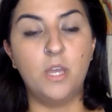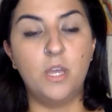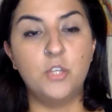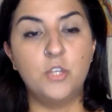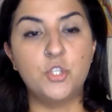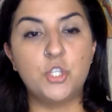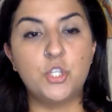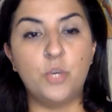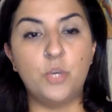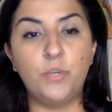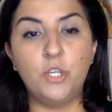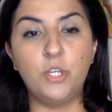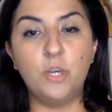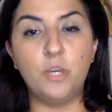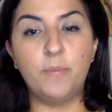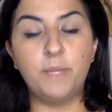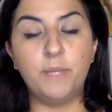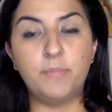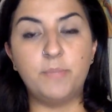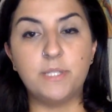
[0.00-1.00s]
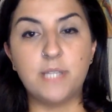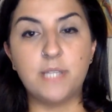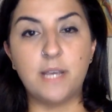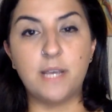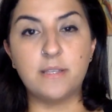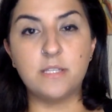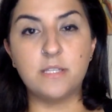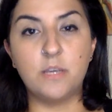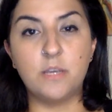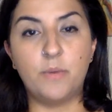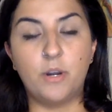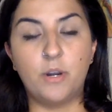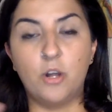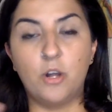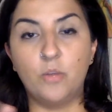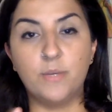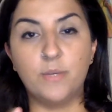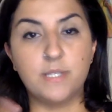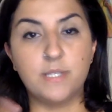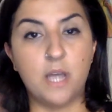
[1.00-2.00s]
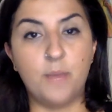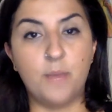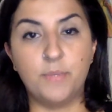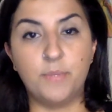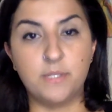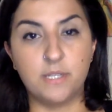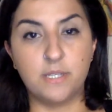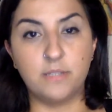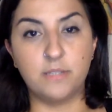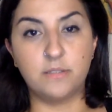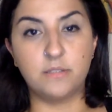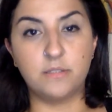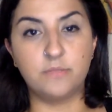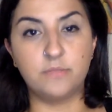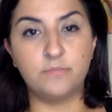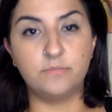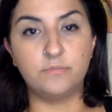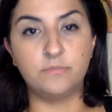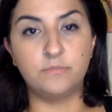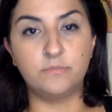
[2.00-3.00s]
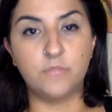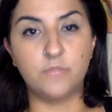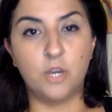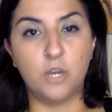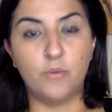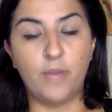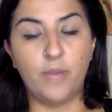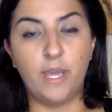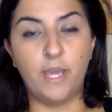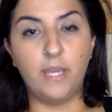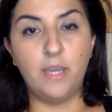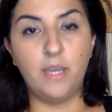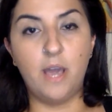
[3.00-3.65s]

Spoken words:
Sodium and potassium are always opposite, okay?